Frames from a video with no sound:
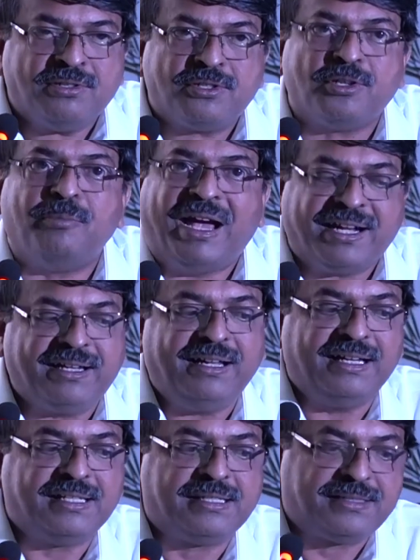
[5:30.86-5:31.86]
So
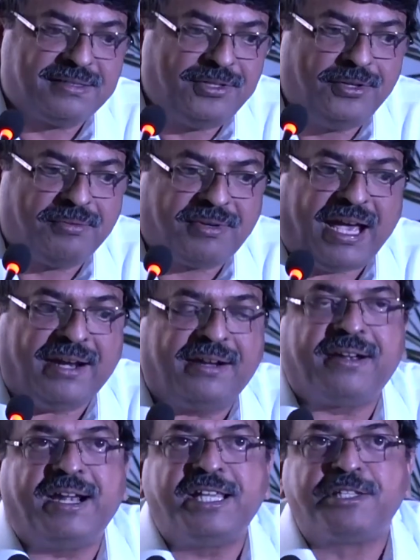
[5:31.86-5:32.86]
MACTEL is
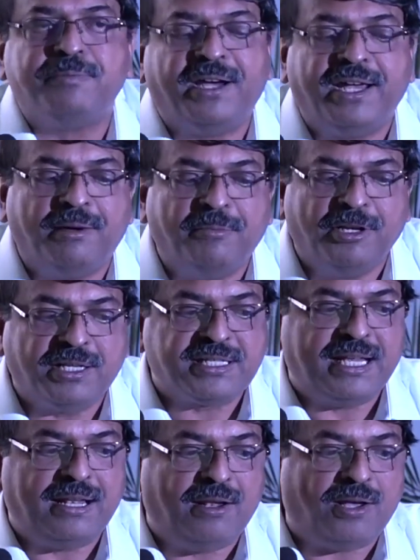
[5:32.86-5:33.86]
characterized by a Muller
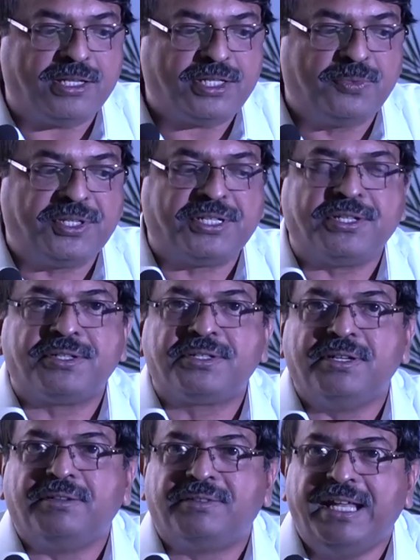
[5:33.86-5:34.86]
cell loss, which
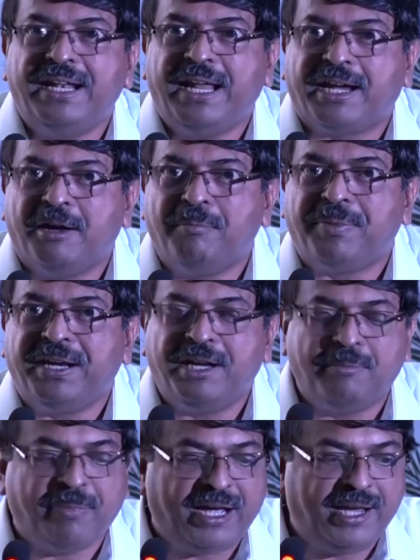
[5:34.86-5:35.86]
is then
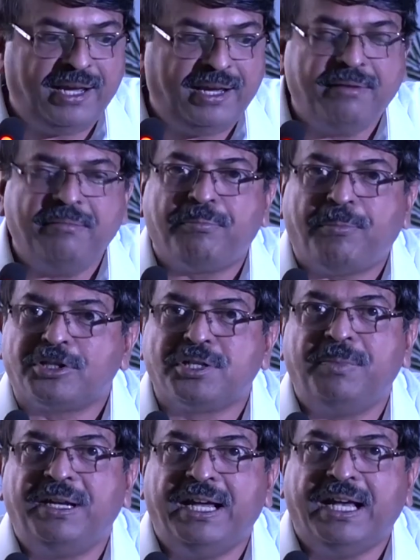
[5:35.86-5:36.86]
accompanied by,
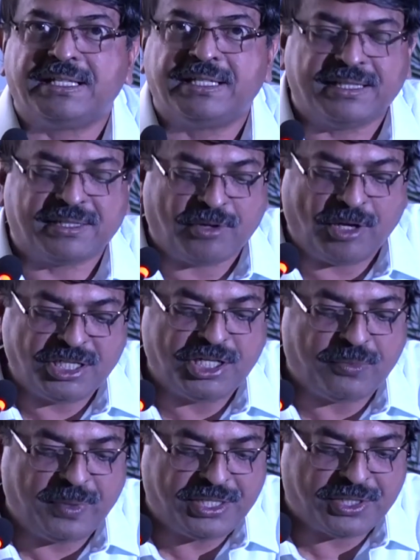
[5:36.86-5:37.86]
possibly as a
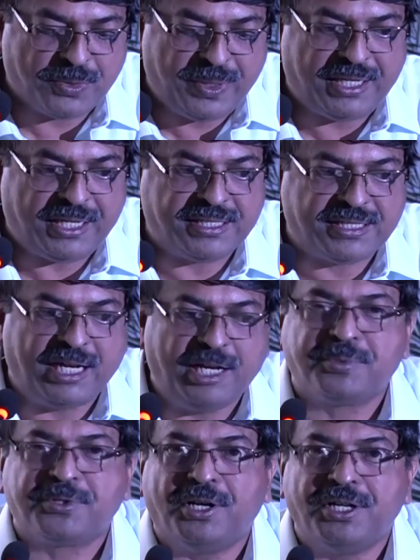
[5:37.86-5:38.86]
consequence to it, is the
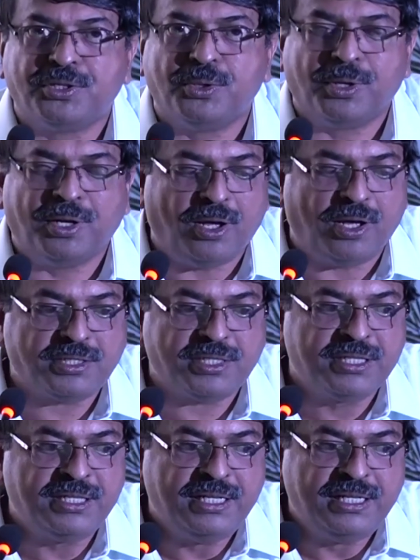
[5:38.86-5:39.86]
ellipsoid zone loss.